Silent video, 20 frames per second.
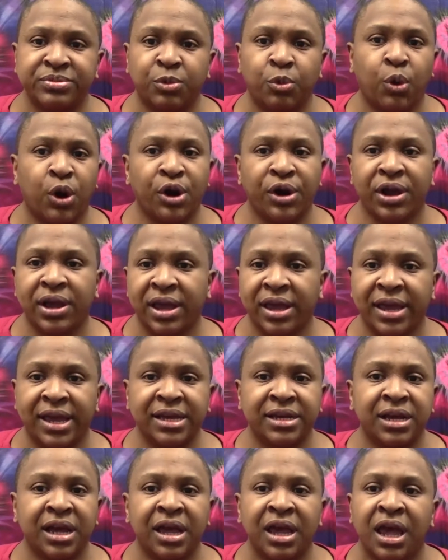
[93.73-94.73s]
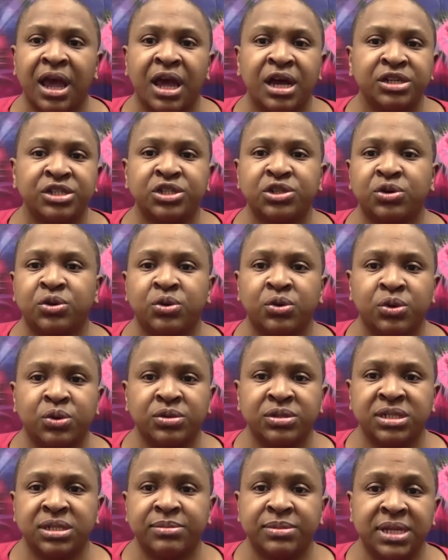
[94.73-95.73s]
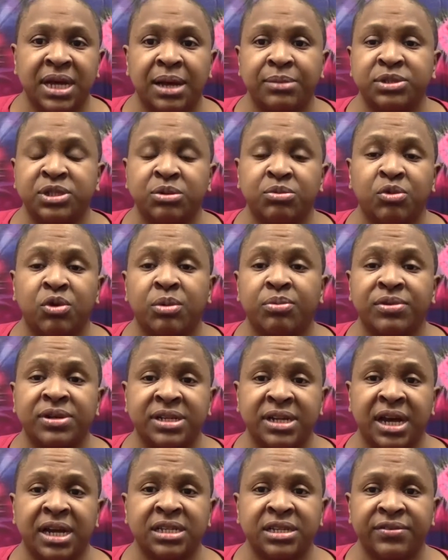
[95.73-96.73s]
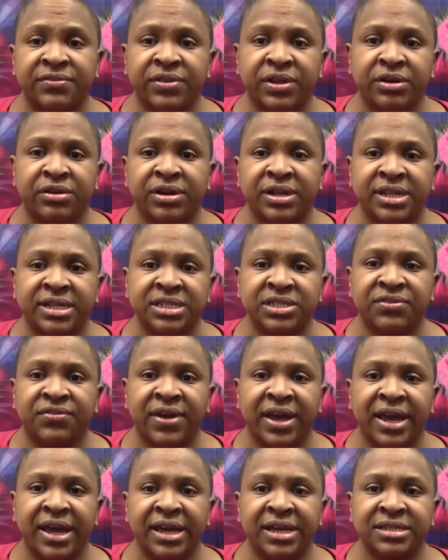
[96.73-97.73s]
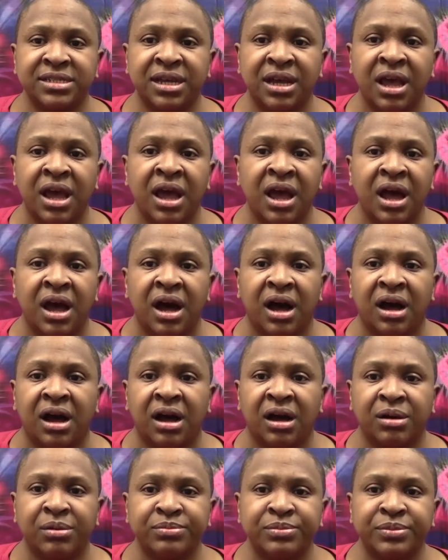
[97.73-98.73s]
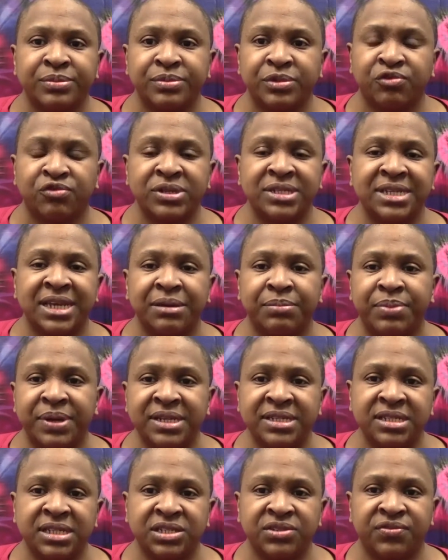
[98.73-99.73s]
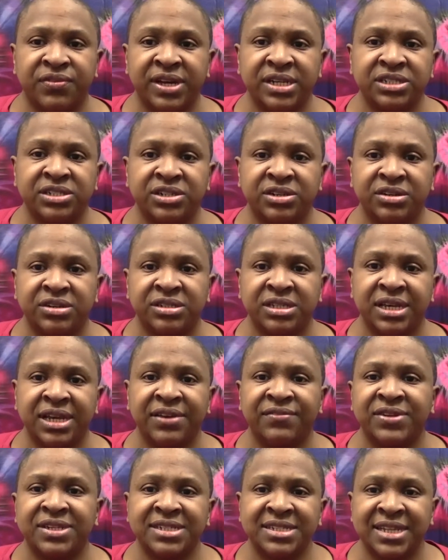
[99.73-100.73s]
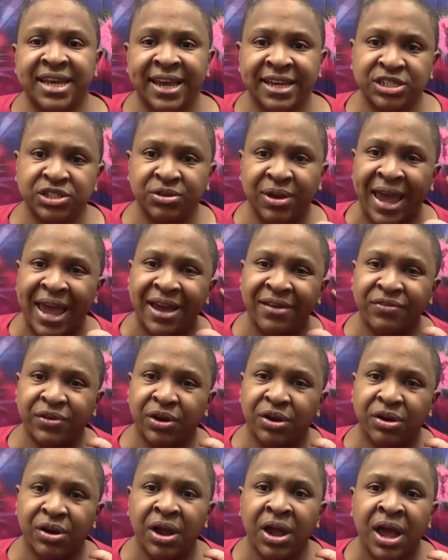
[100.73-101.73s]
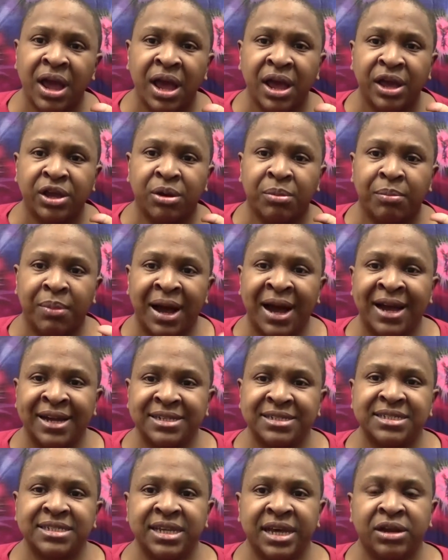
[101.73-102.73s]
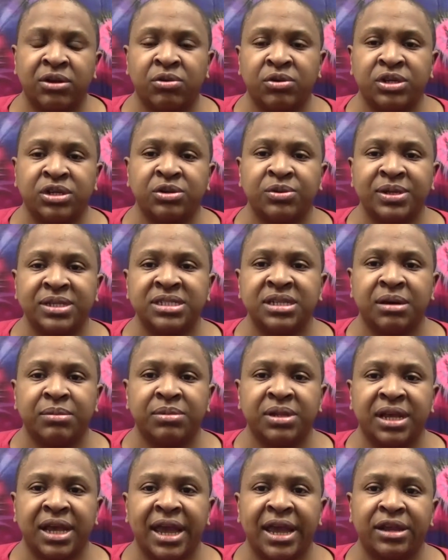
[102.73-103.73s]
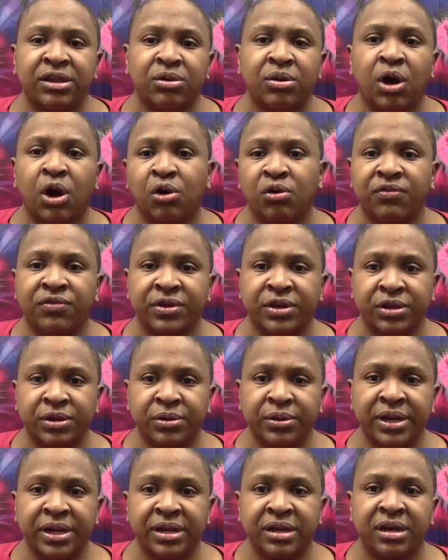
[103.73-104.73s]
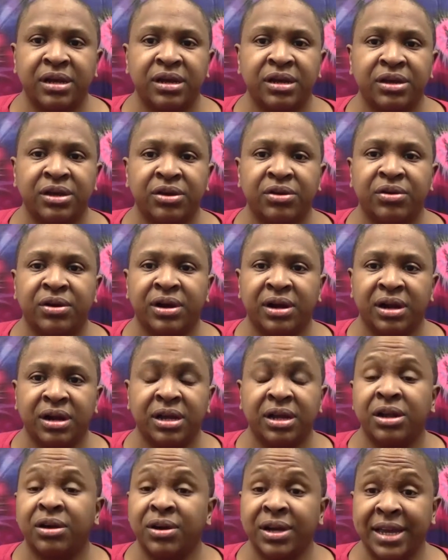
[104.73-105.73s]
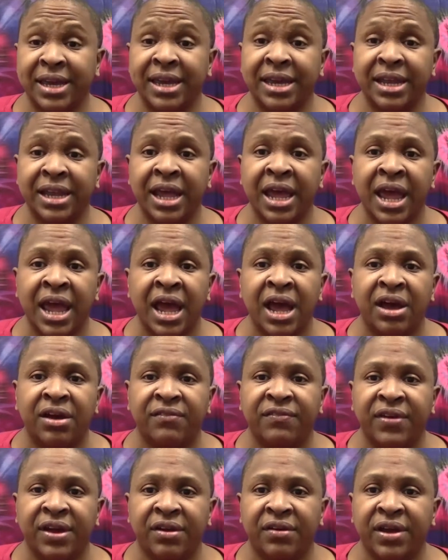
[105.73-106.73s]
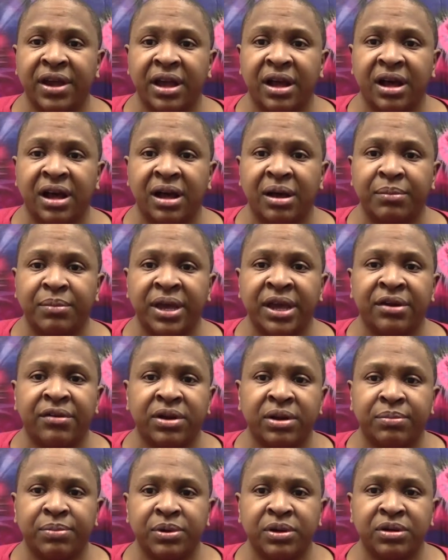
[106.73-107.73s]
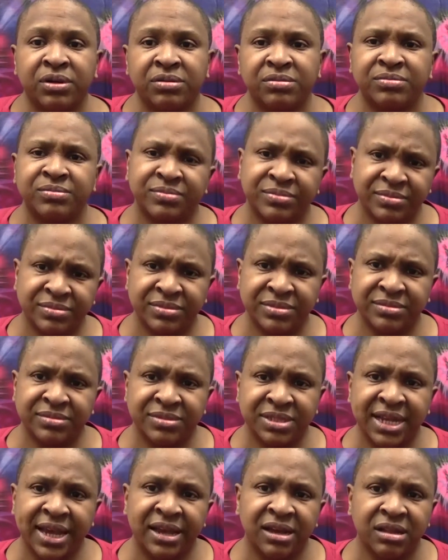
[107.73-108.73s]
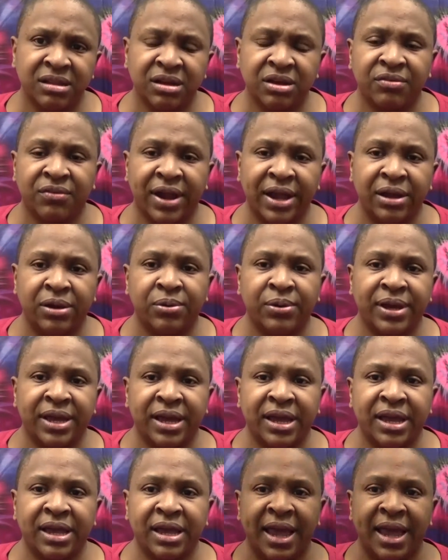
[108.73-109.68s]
working, school. Sometimes you're more productive during this phase. Risky business ventures, even sex. You have your mind set on doing something and you overdo it. You're again very irritable. Take a look right quick